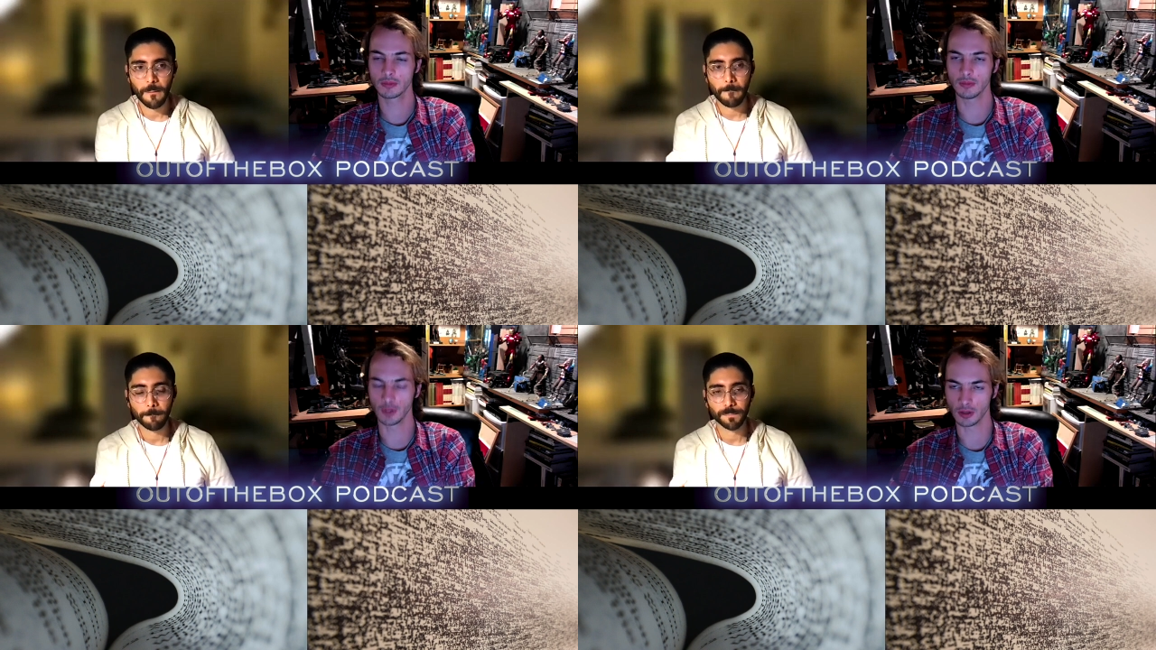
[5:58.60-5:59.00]

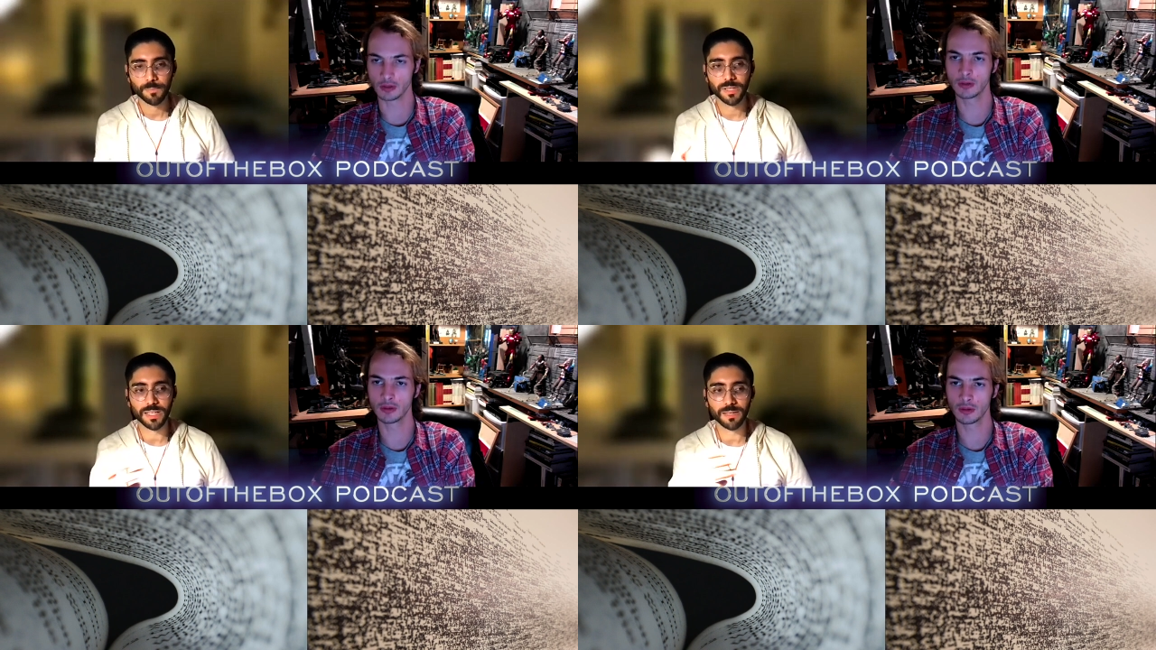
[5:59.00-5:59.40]
Speaker 1: yeah.
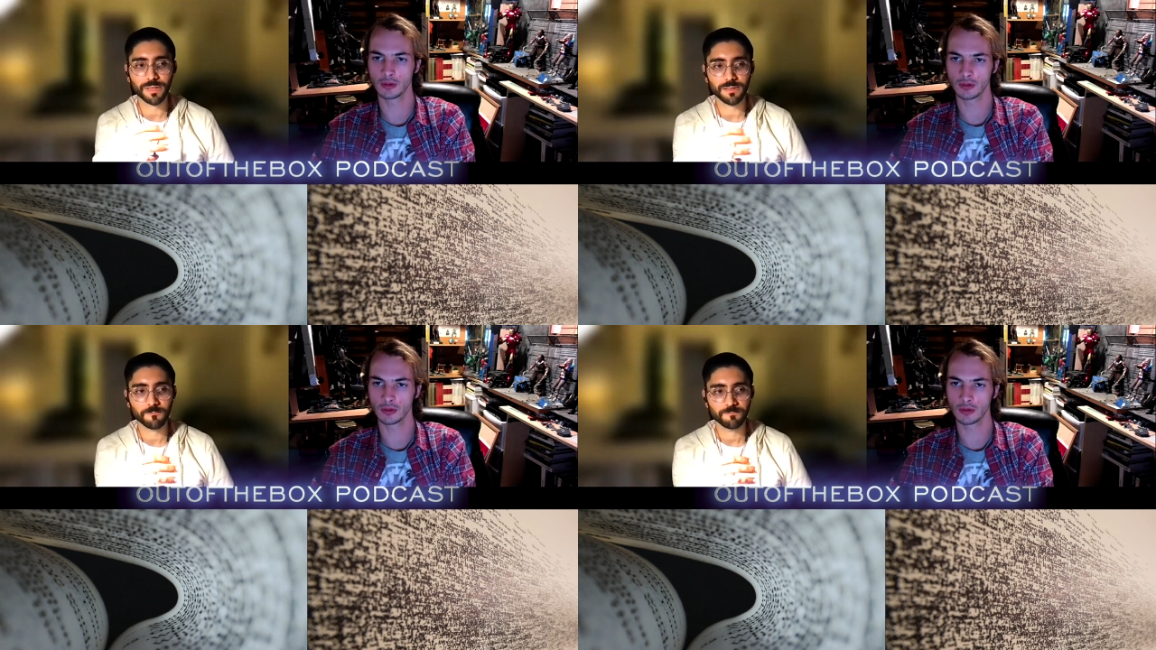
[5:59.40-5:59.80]
but
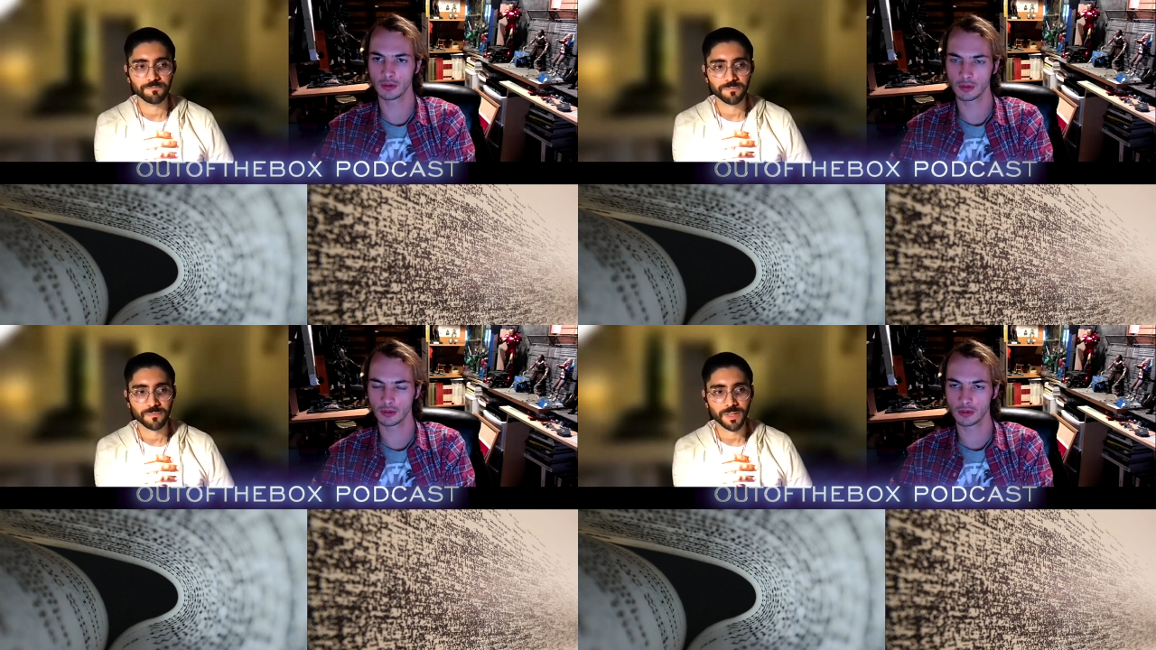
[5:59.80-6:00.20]
even
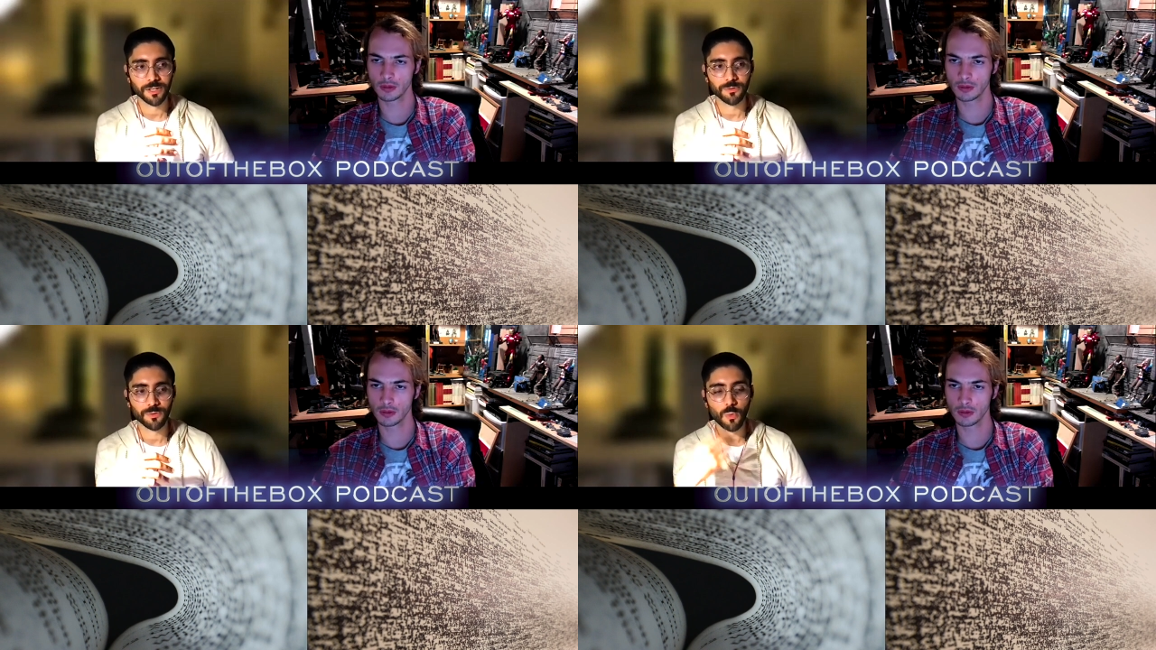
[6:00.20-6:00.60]
you know
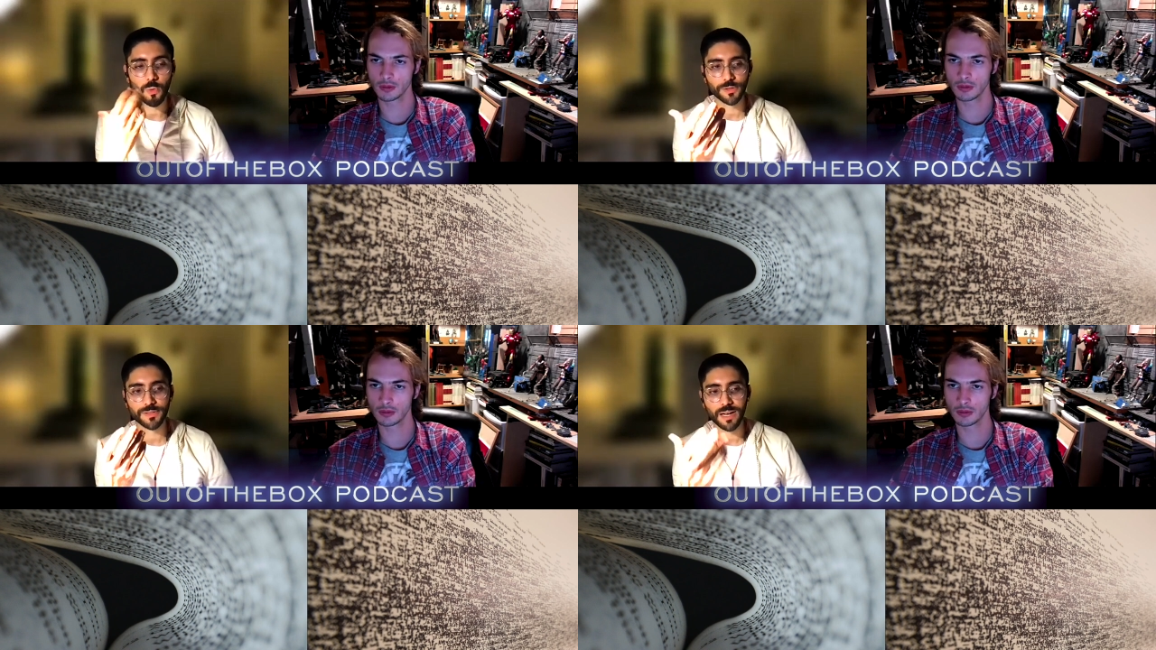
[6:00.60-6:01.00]
the
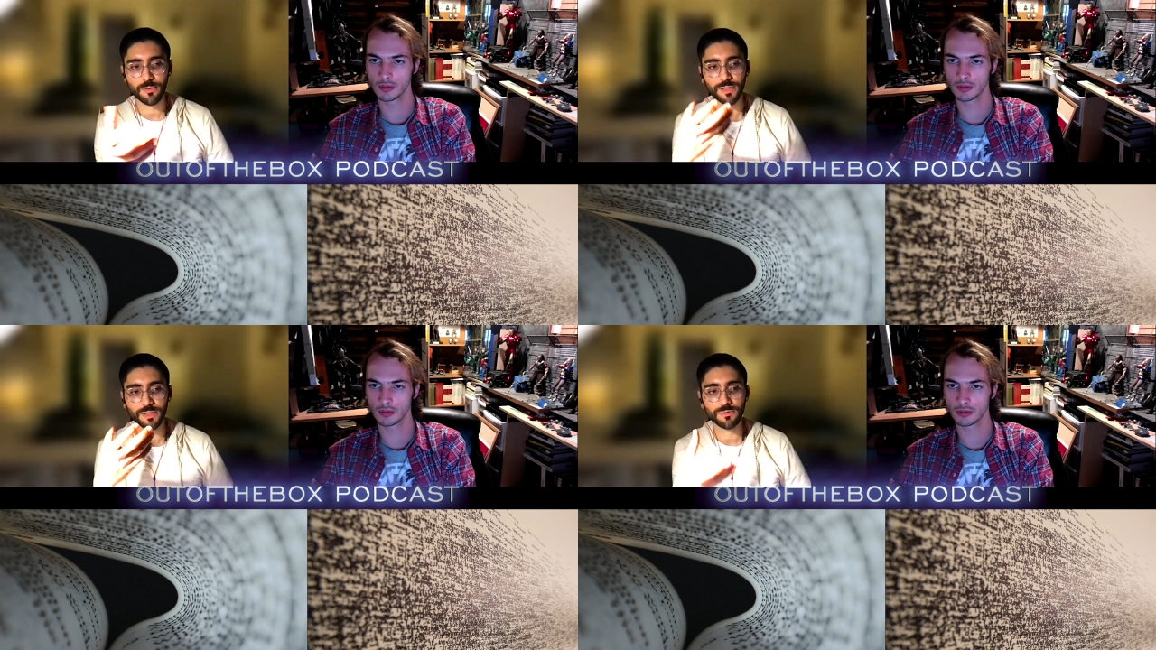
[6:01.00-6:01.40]
words that we
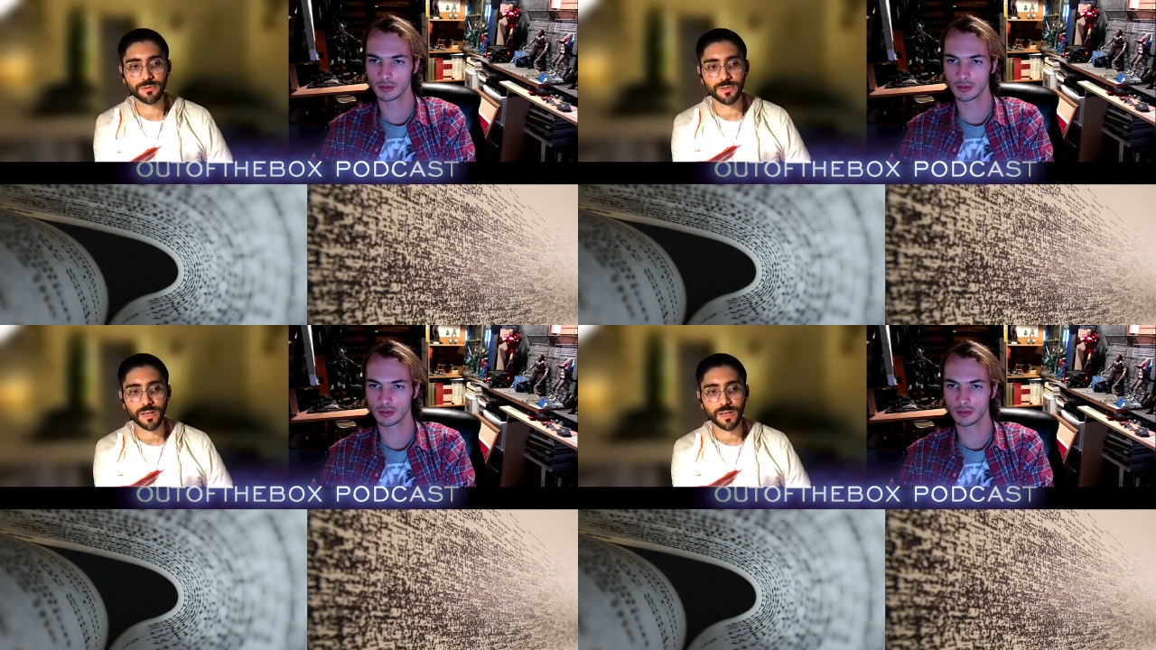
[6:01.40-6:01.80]
use
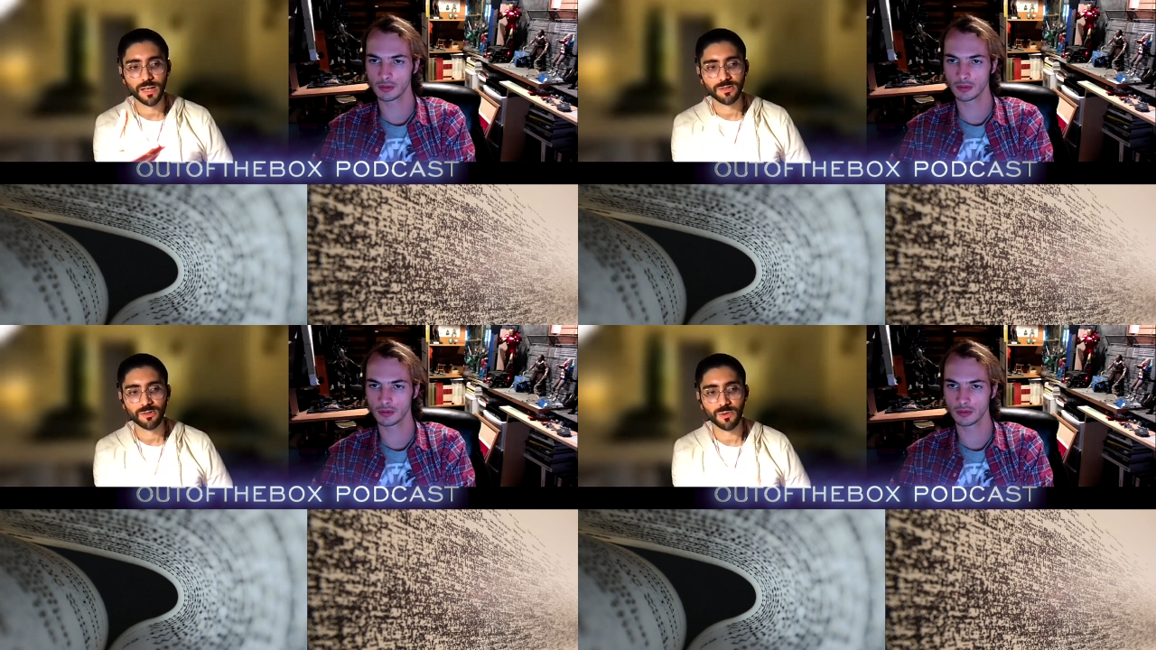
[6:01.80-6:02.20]
to
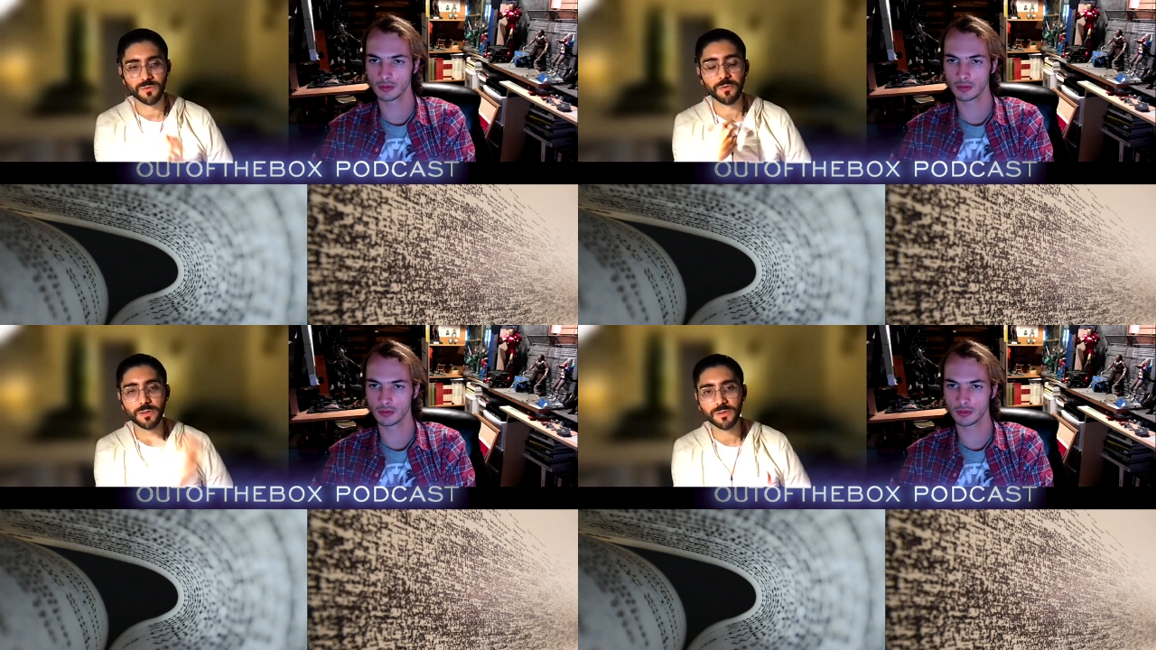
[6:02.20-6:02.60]
refer
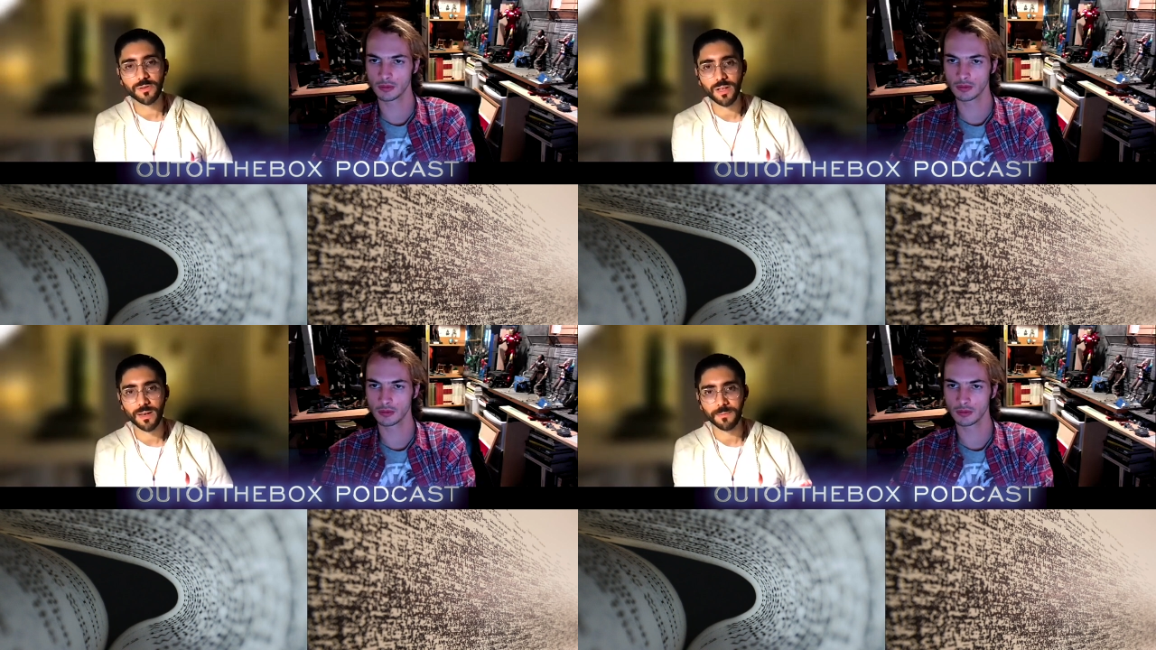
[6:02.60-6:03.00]
to
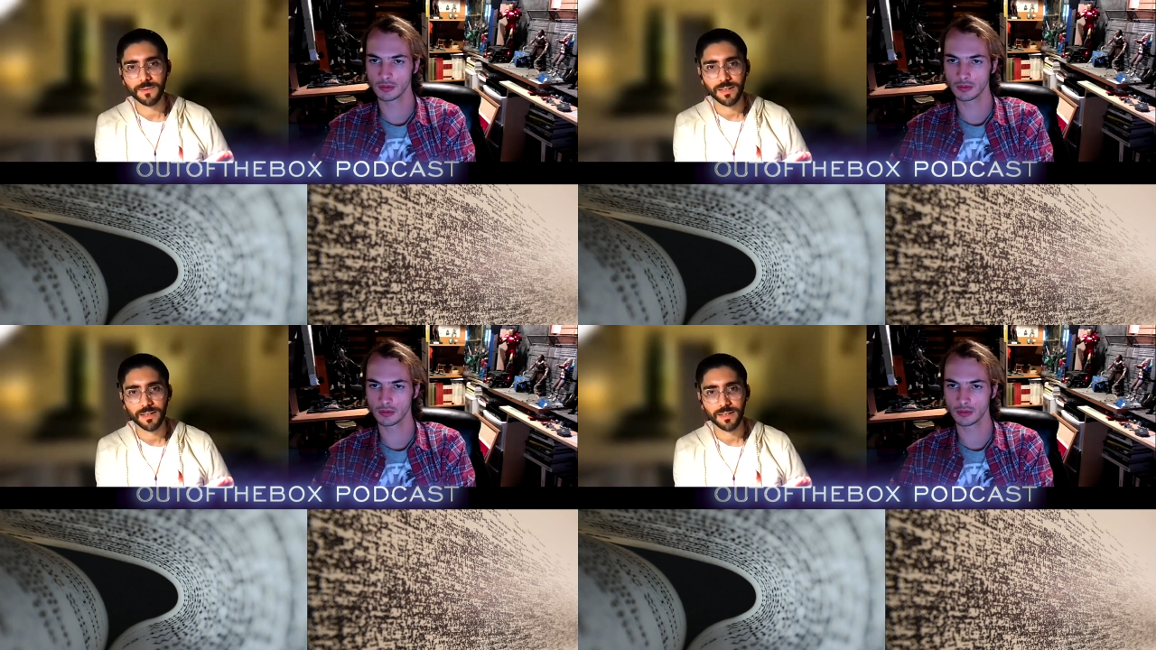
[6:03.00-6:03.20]
them